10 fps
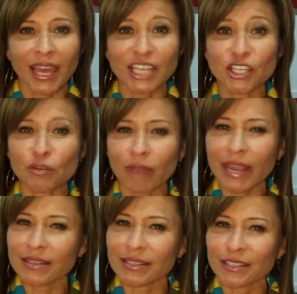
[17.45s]
And she
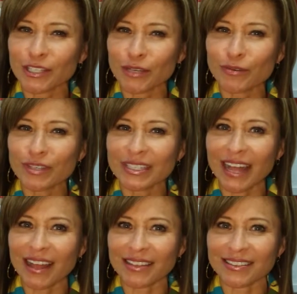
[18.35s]
raises two
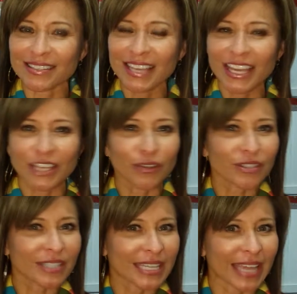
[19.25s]
sons. You'll
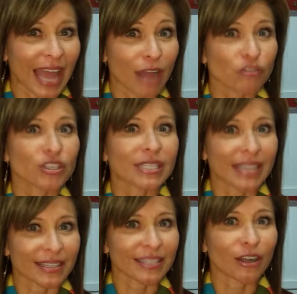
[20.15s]
see how she
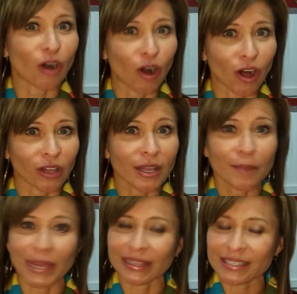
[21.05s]
does it all
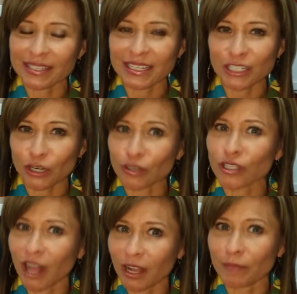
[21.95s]
by listening to her
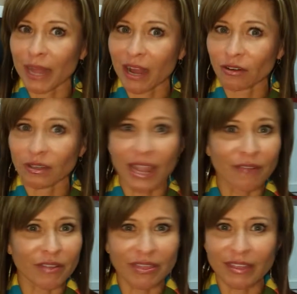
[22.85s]
talk about
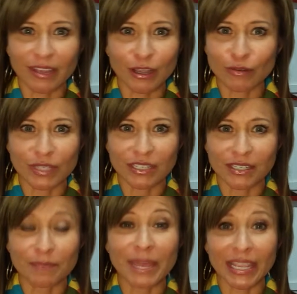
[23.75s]
everything that goes
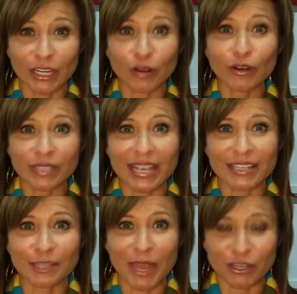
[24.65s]
into making her day
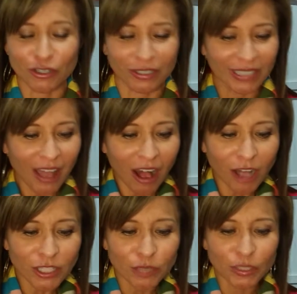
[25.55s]
special.
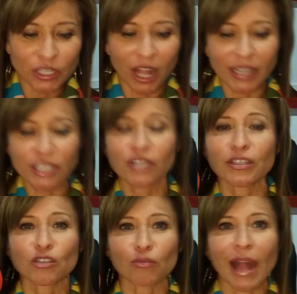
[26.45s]
Also, we're talking to
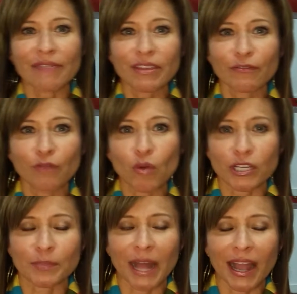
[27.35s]
the driving
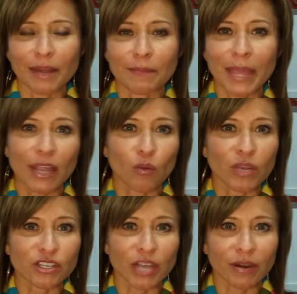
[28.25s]
force behind
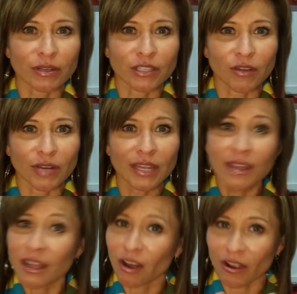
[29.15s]
Make-A-Wish Arizona,
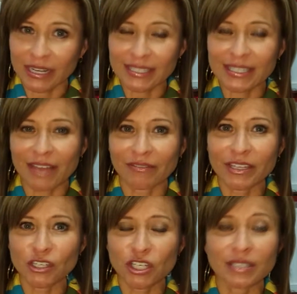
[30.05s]
Karny
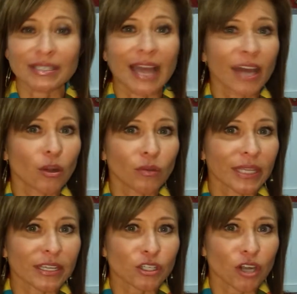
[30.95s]
Stefan. She's not
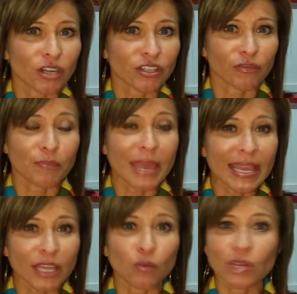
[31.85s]
only in charge of
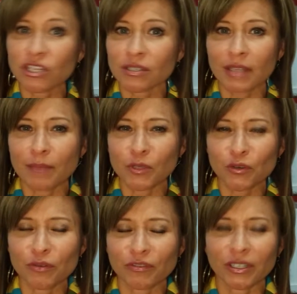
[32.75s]
making wishes come
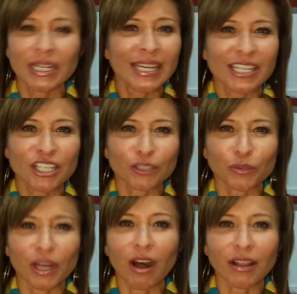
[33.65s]
true for
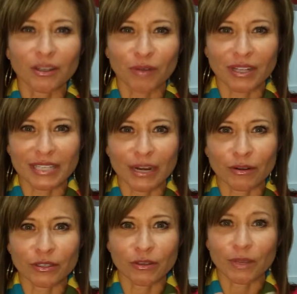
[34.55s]
children all across
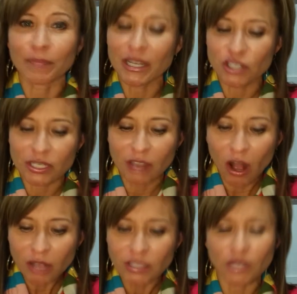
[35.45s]
Arizona, but she's
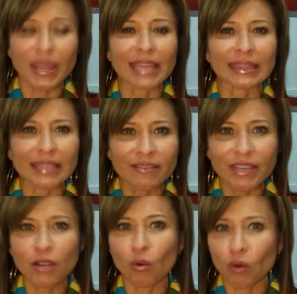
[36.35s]
also a
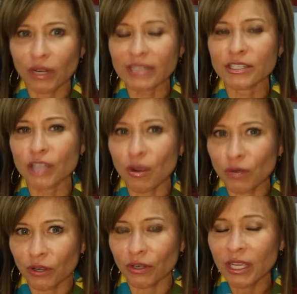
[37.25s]
living organ
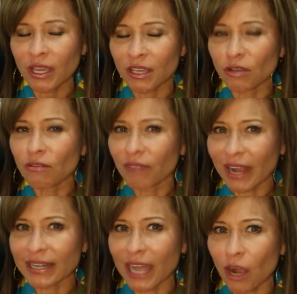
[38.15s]
donor. You'll
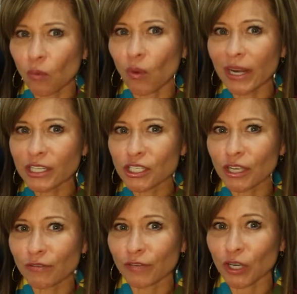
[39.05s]
find out what it
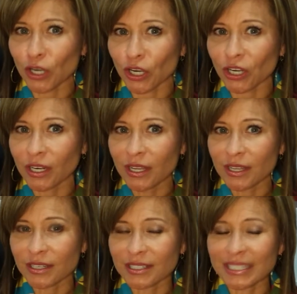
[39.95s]
took for her
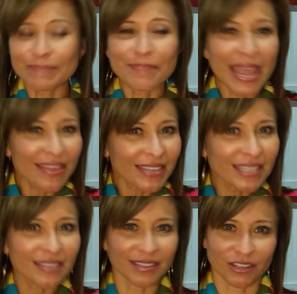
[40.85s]
to make the
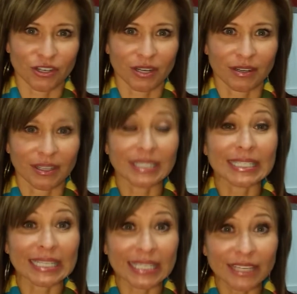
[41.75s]
decision
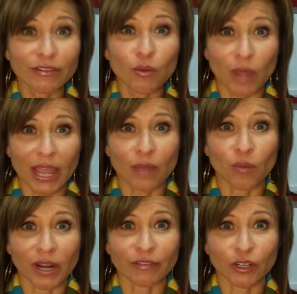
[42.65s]
to give away
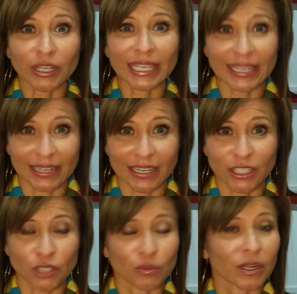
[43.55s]
one of her
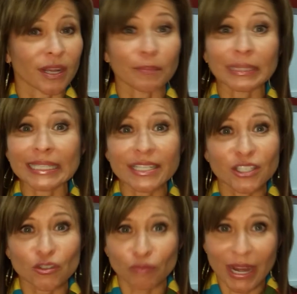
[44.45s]
kidneys to a complete
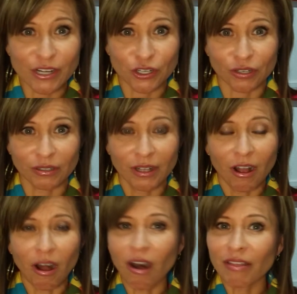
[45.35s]
stranger.
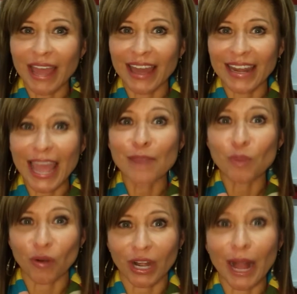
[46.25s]
All that and
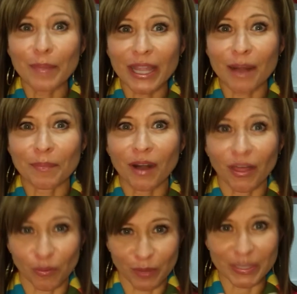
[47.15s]
more coming up
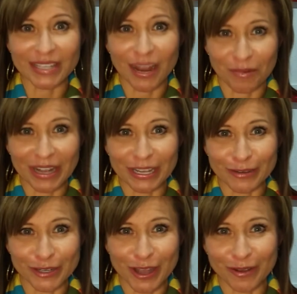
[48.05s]
on the Women's Eye
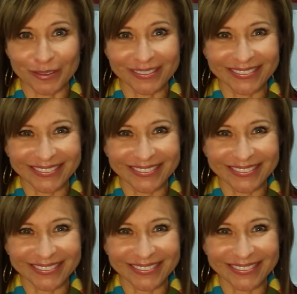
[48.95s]
Radio Show.